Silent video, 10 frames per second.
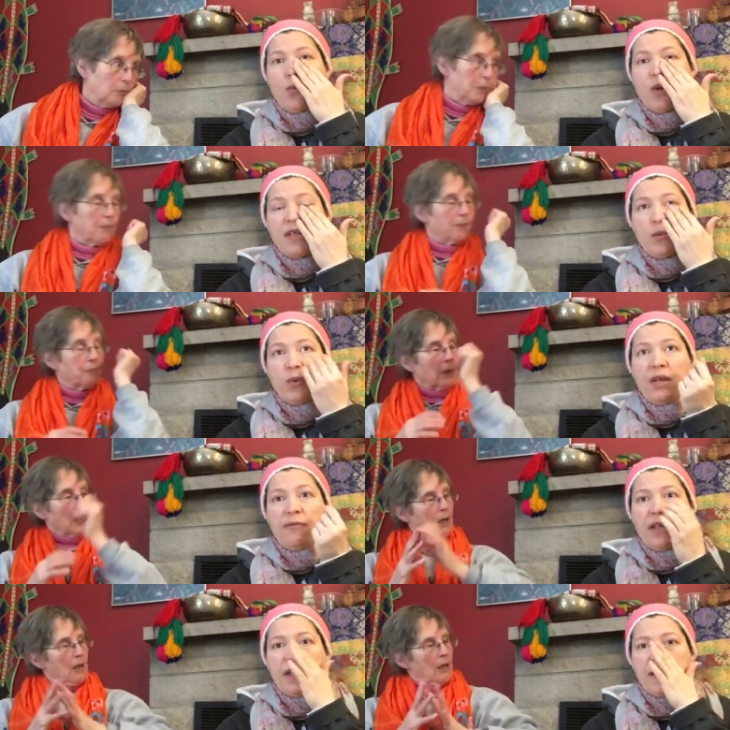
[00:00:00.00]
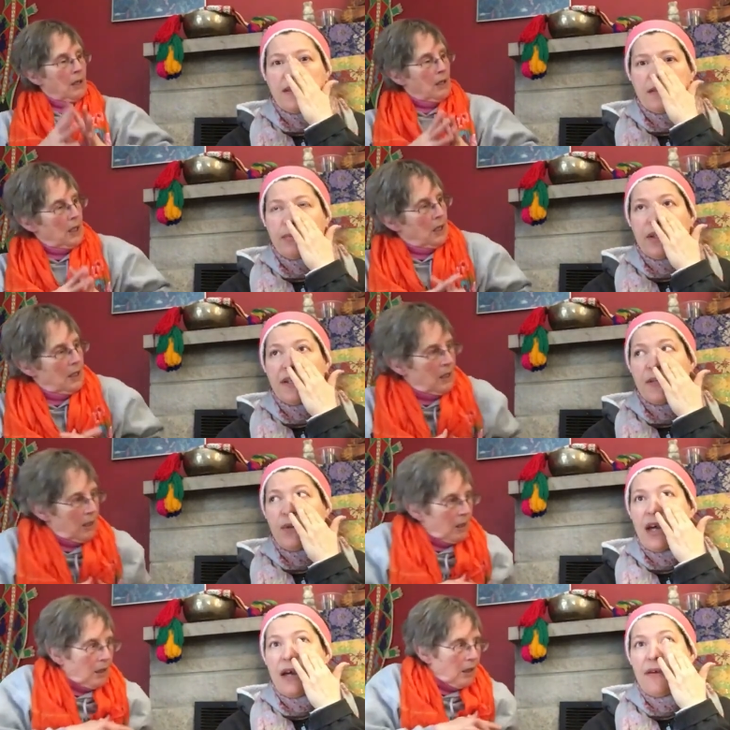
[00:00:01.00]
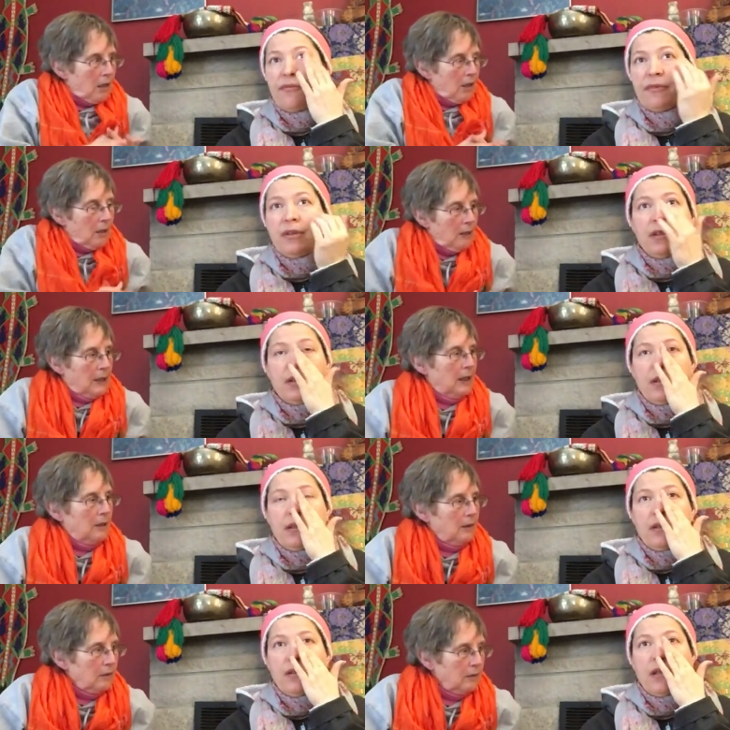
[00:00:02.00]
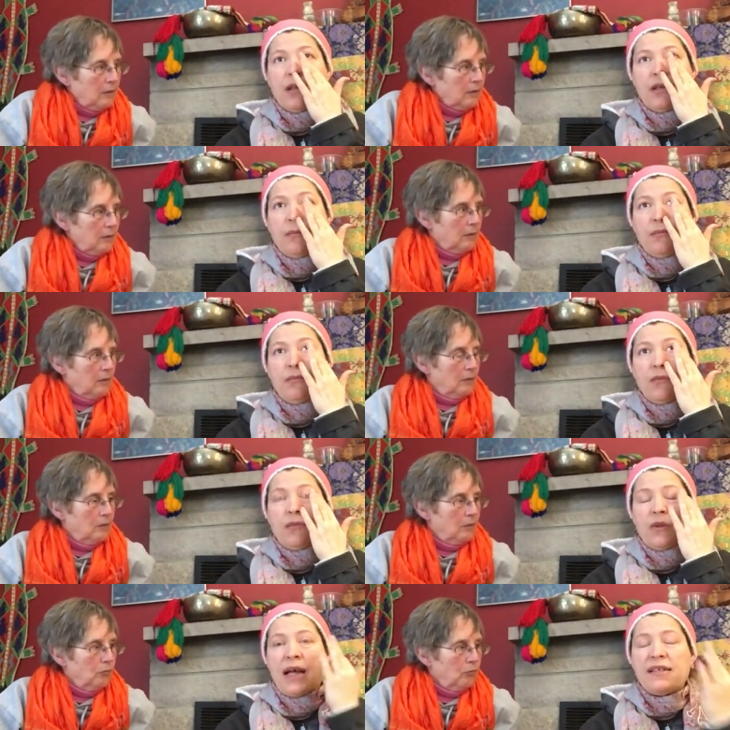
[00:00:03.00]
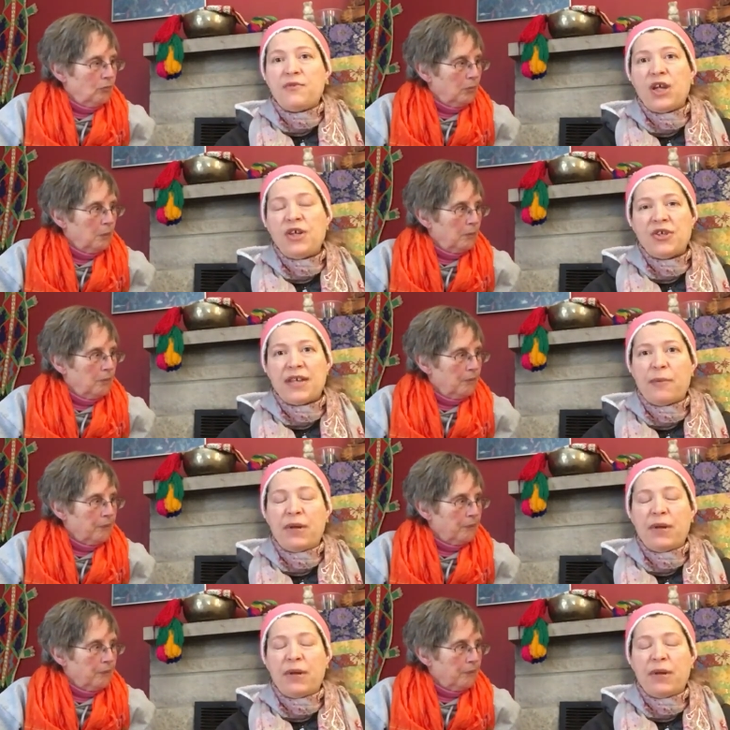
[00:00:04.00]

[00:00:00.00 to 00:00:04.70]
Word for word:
Speaker 1: once a week vids. Plus we have um, lots of changes